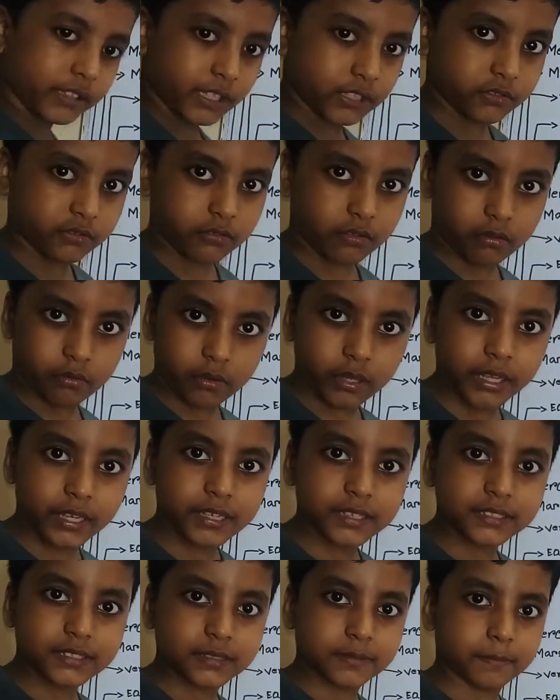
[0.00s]
has no
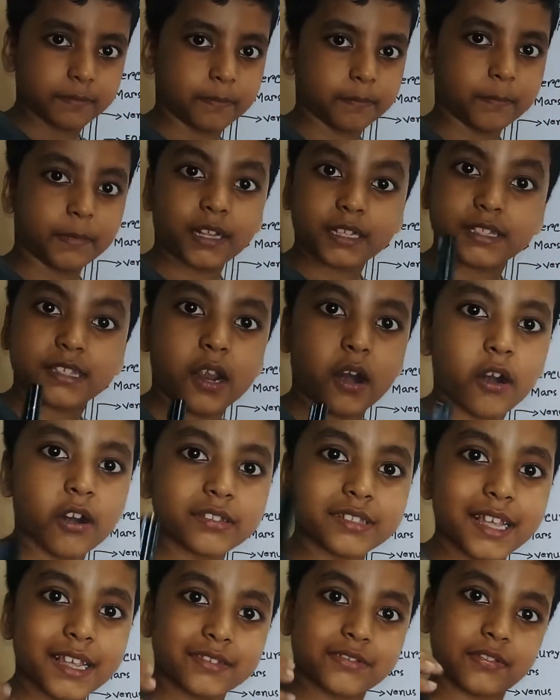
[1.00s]
rings, but
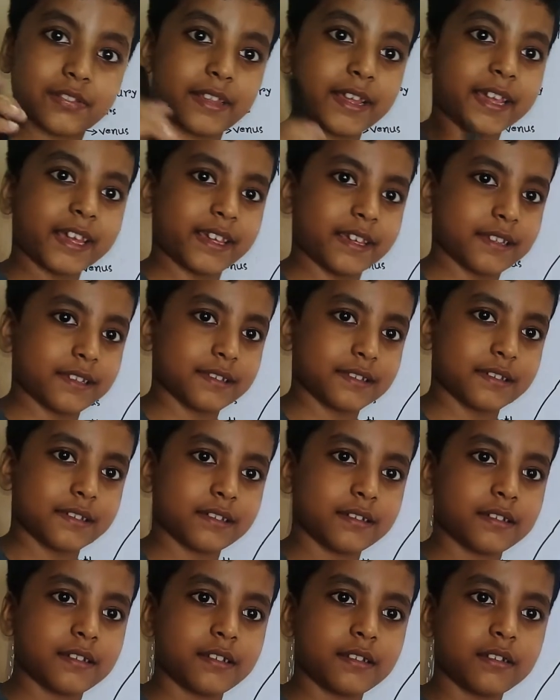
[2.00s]
Earth has land.
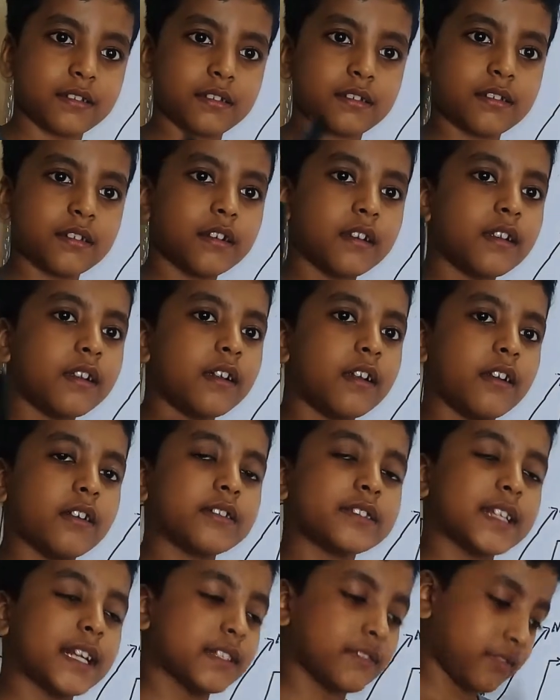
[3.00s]

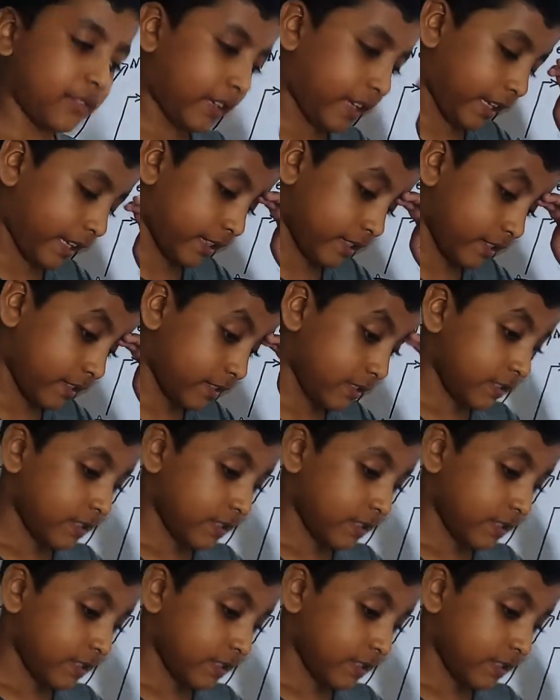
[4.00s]
Earth has land.